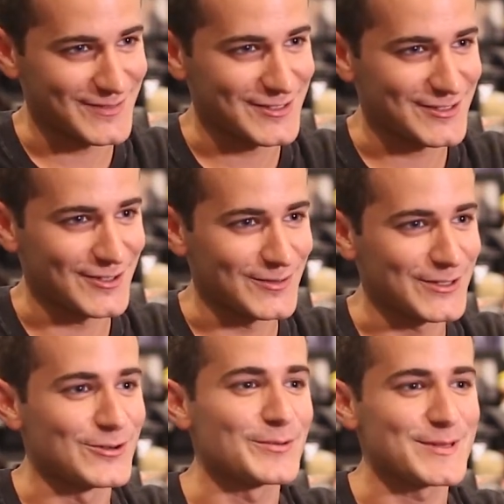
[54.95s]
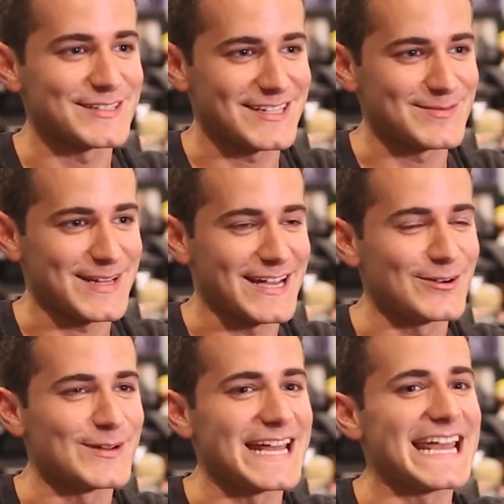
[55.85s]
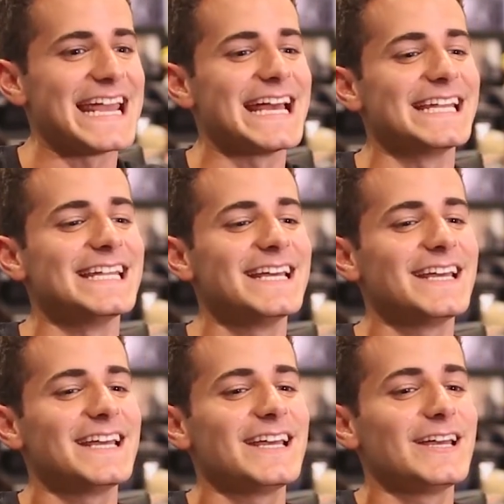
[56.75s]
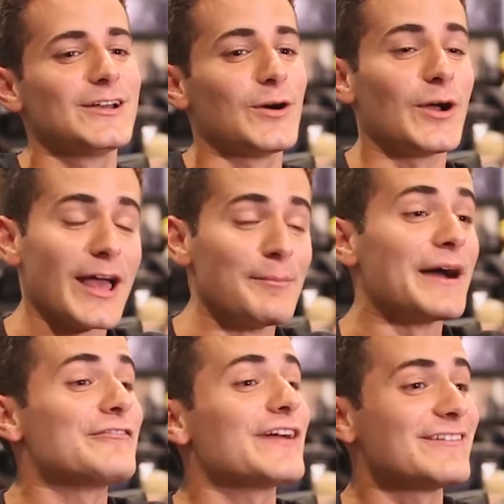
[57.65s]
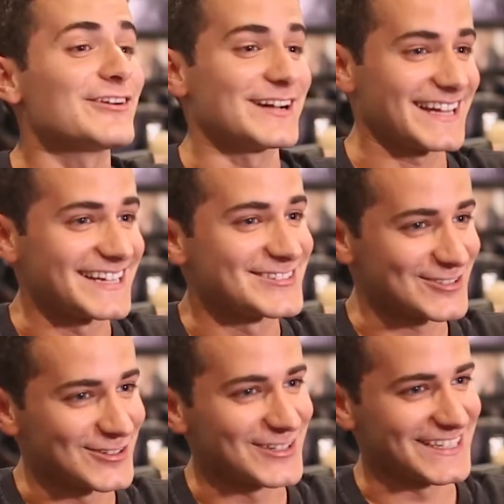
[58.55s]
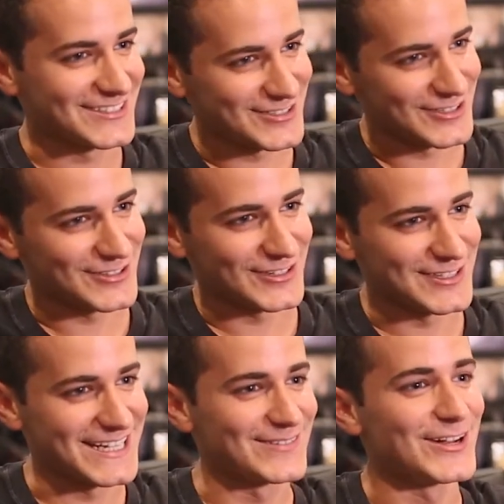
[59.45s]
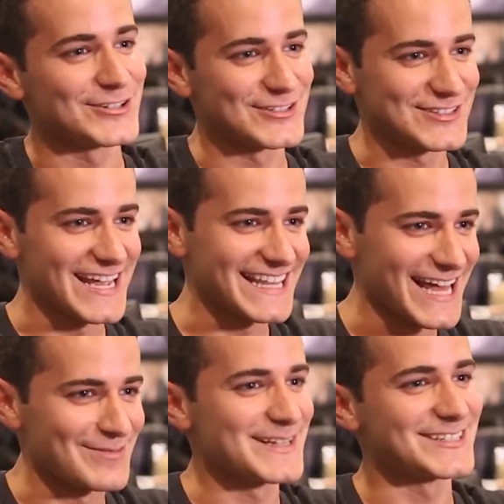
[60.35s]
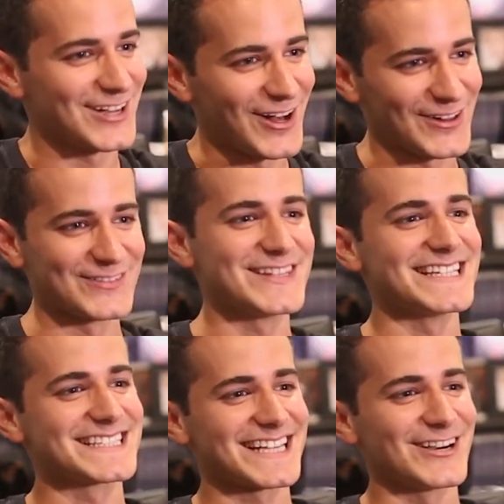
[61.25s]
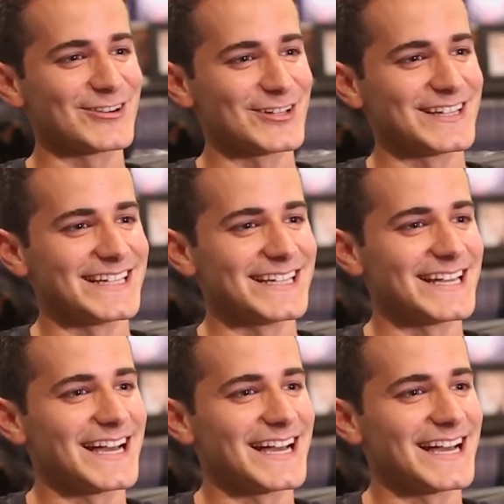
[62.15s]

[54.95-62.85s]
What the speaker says: So we grew up in the same town, and my favorite high school English teacher, I'll say it. I'm not just saying that because all of this currently,